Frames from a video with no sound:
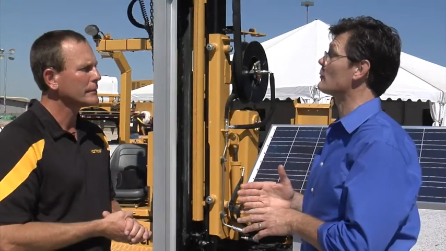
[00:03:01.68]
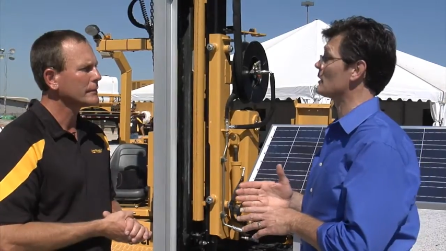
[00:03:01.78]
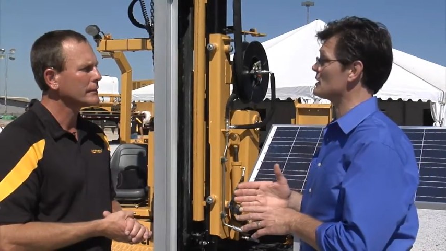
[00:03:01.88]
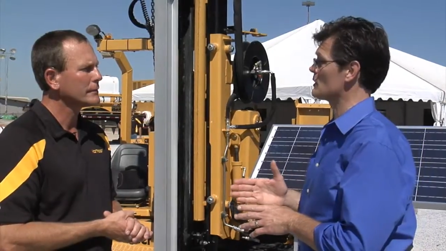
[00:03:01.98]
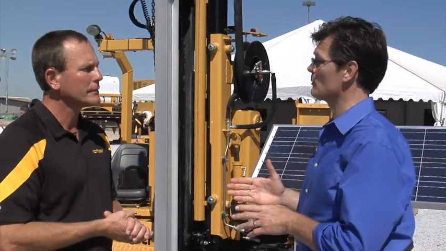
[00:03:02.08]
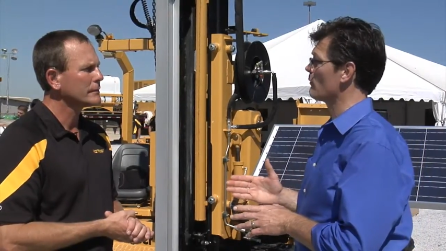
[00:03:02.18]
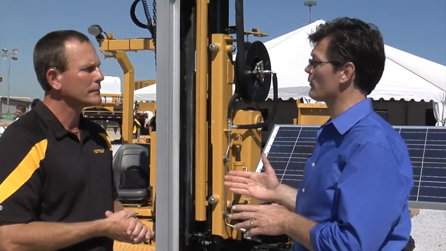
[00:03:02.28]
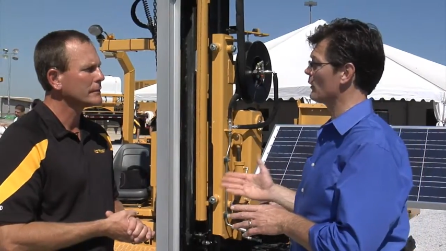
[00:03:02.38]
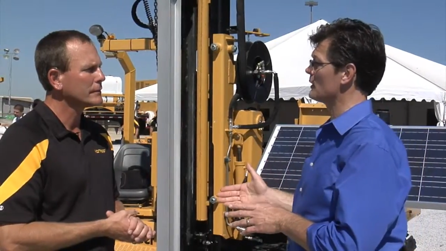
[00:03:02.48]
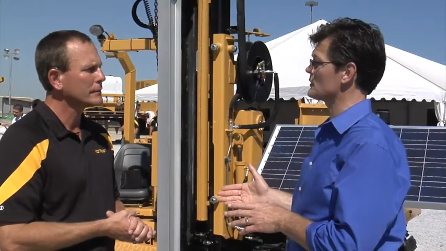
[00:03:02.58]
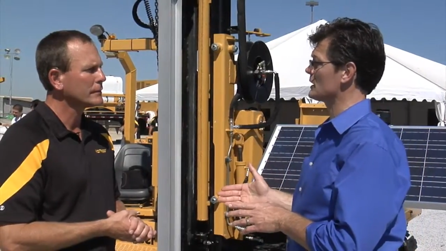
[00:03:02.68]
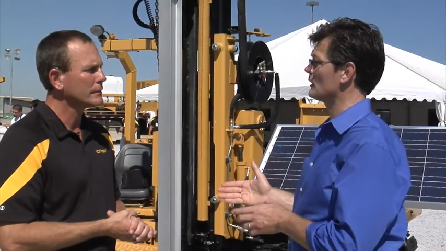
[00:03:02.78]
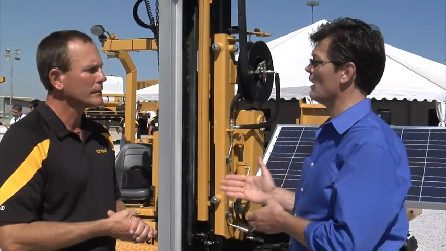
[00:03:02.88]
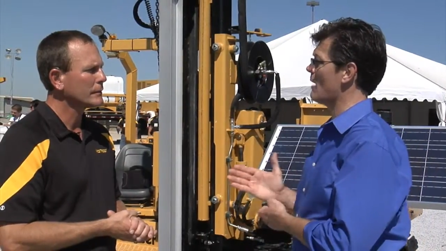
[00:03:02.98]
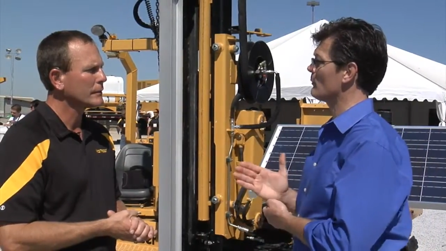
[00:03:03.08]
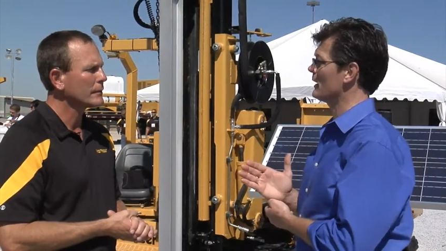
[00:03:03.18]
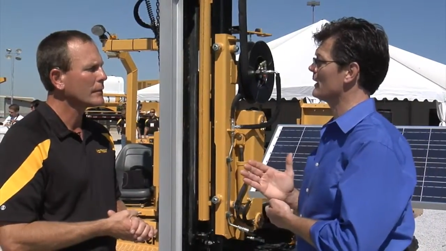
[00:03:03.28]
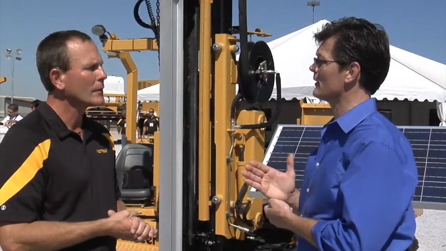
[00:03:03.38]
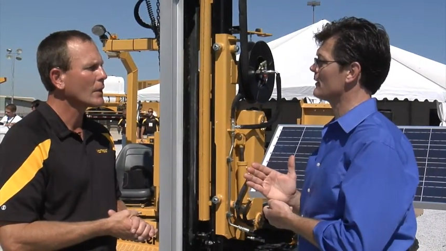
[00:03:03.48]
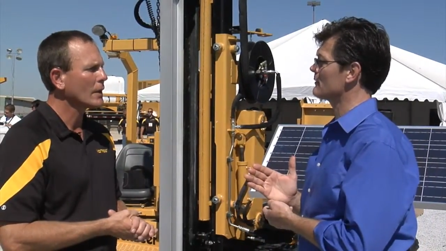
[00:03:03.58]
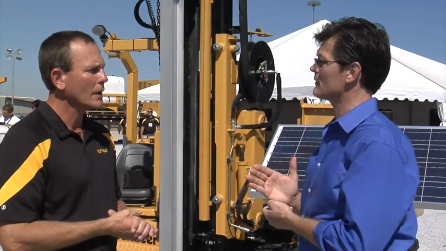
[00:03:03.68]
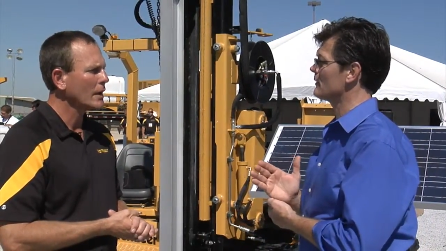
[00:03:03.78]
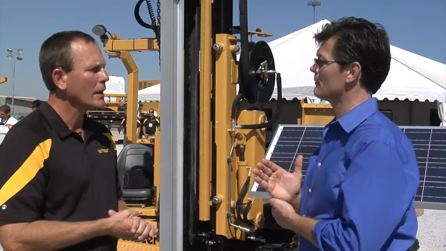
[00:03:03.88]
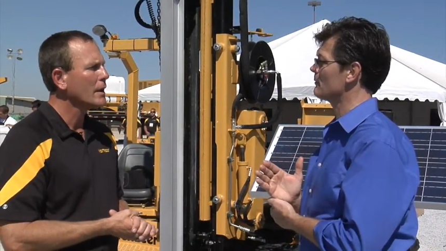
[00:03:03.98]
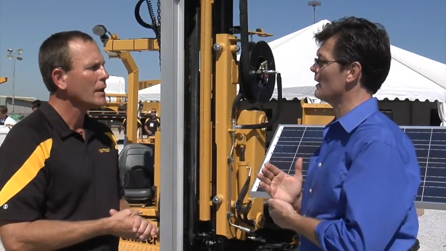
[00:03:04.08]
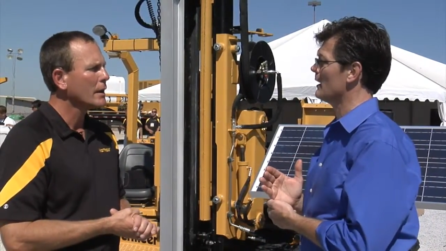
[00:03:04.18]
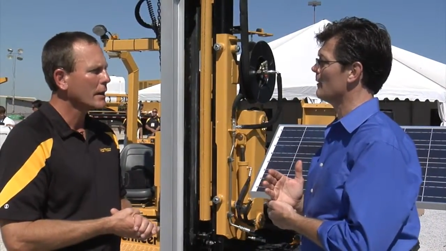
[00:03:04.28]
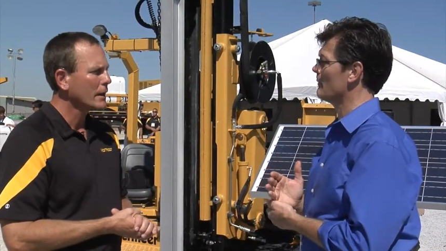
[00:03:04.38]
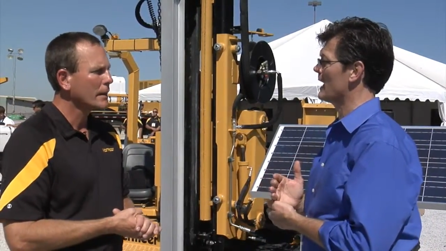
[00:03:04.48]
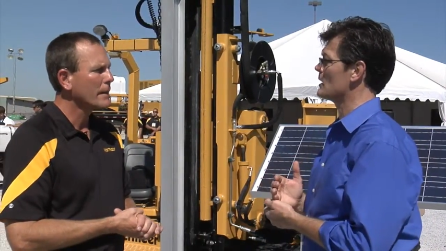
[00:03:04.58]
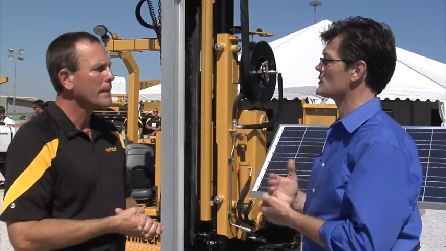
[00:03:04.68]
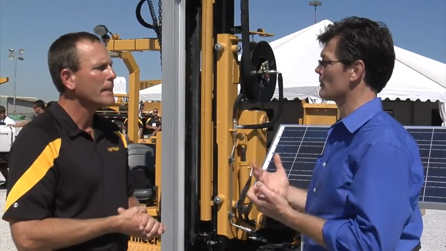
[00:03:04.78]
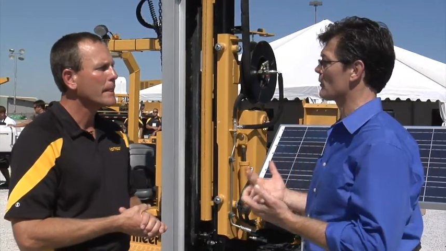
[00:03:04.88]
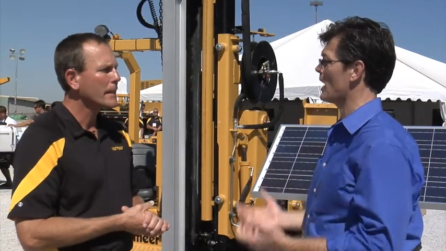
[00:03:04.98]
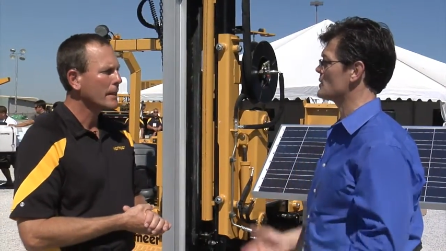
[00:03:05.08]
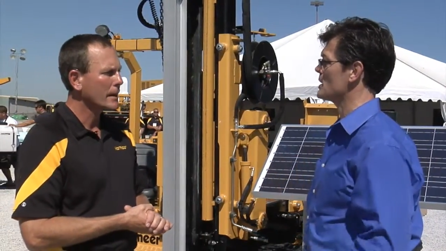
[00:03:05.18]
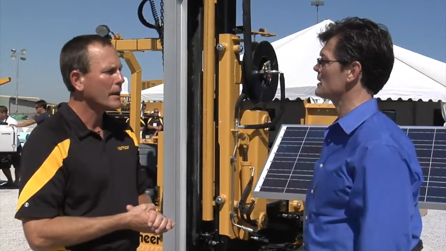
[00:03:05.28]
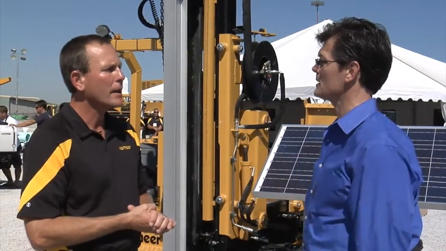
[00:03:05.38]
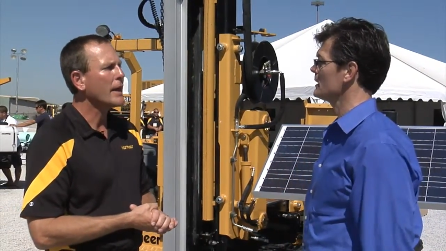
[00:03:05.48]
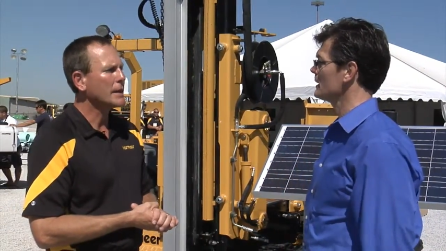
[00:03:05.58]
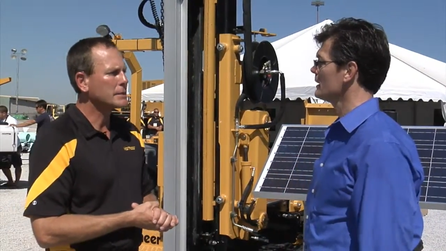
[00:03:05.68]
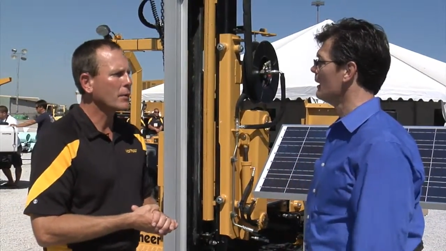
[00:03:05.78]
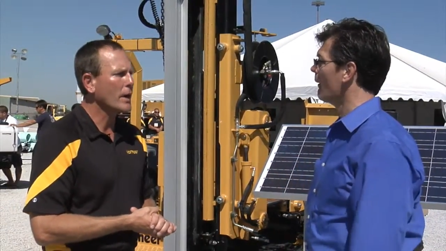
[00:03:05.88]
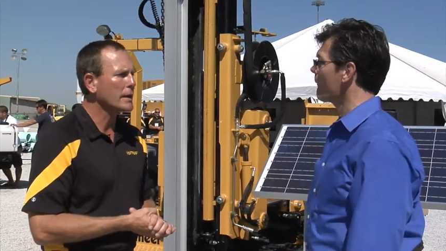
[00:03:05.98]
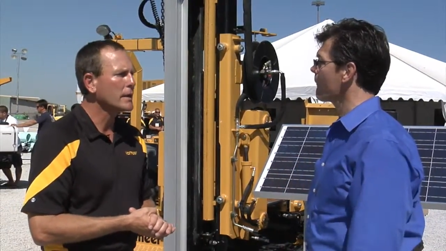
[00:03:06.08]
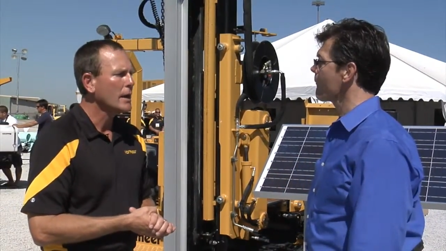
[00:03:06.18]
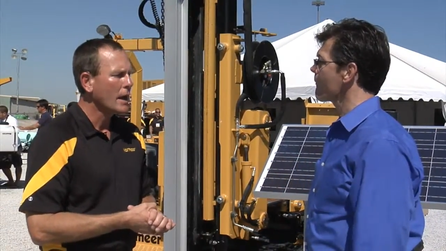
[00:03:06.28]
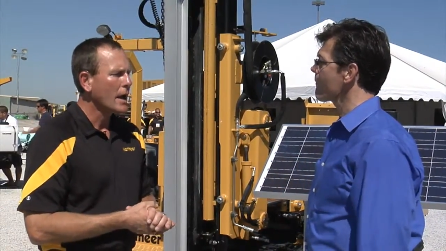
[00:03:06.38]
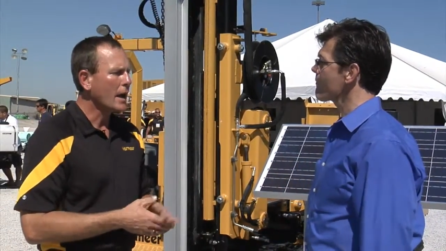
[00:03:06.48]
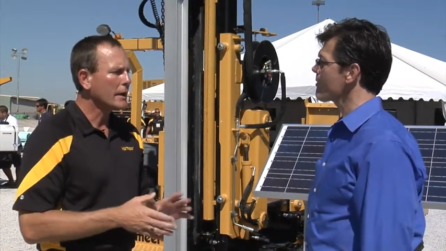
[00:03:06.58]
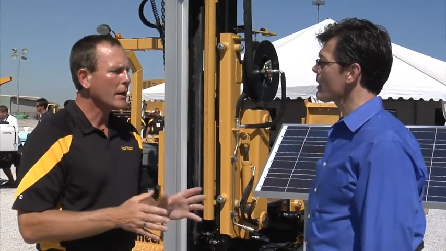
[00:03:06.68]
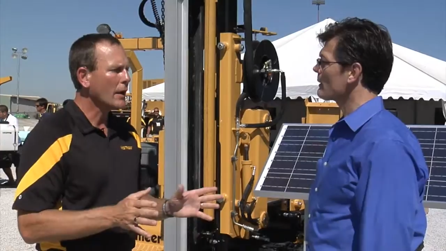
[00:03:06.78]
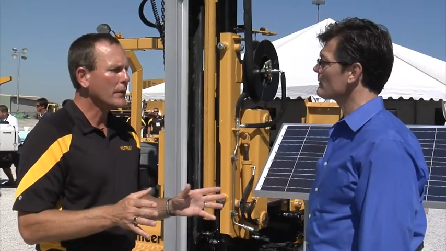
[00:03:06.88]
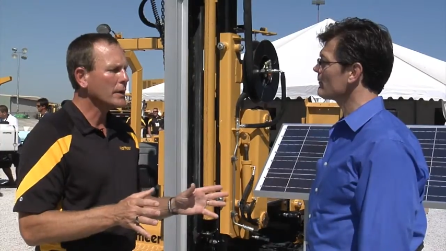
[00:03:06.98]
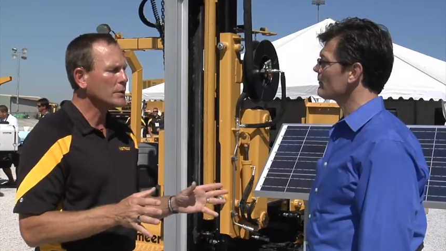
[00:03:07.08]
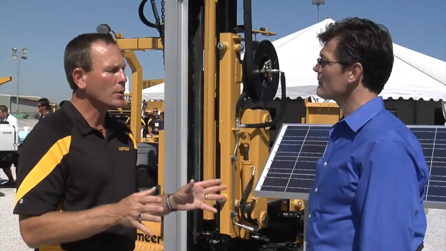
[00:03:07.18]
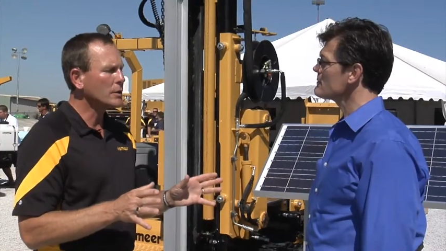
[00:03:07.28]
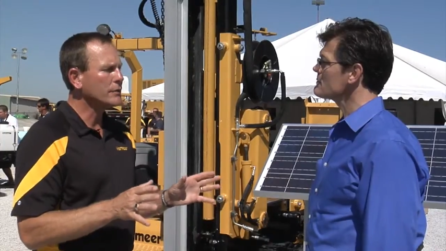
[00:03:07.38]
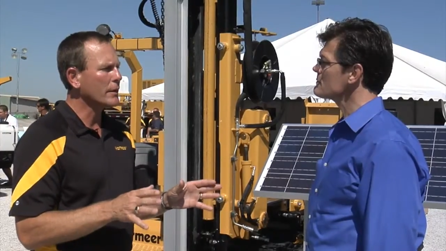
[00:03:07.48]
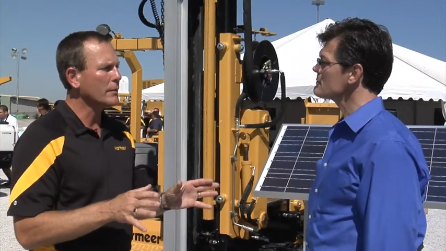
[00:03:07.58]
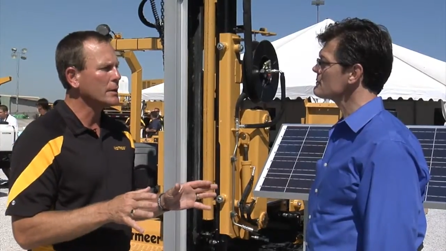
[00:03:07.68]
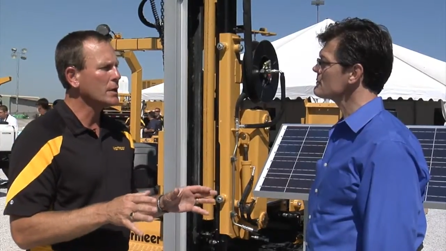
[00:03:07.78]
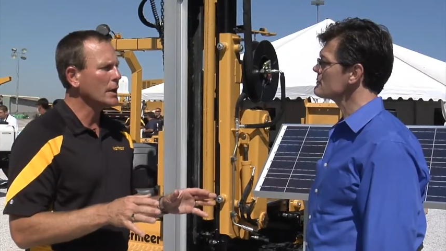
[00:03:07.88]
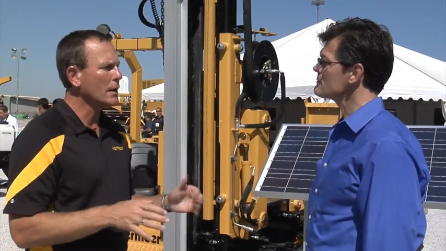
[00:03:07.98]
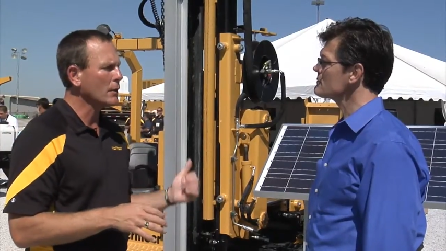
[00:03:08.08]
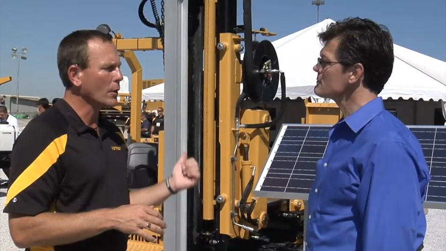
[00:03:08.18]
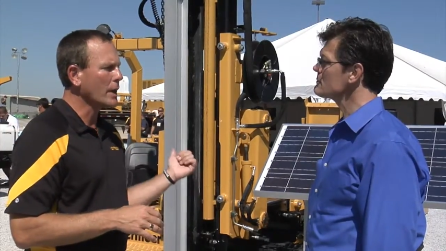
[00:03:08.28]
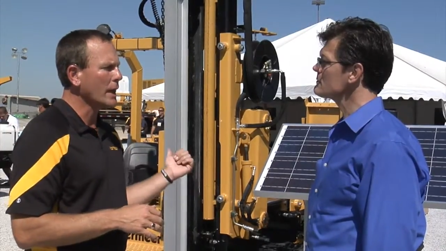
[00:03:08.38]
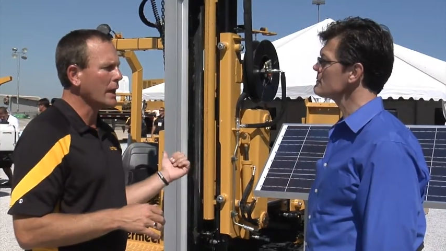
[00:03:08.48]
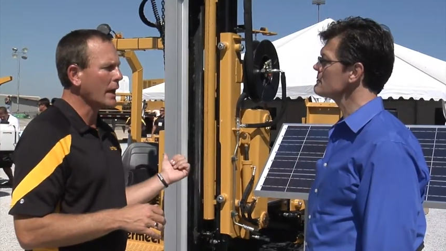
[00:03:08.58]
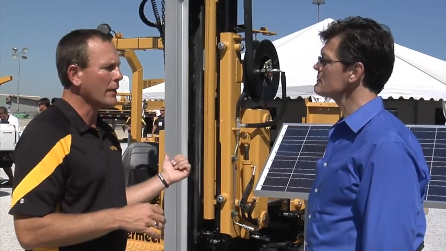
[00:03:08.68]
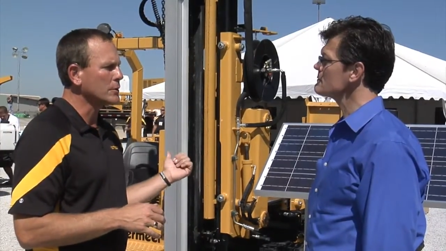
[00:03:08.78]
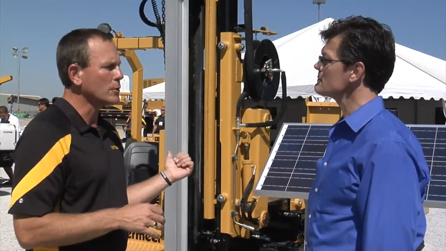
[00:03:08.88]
Speaker 1: it pretty simple for a single operator to, to uh, manage the project.
Speaker 2: That's correct. all the controls for the machine are located on the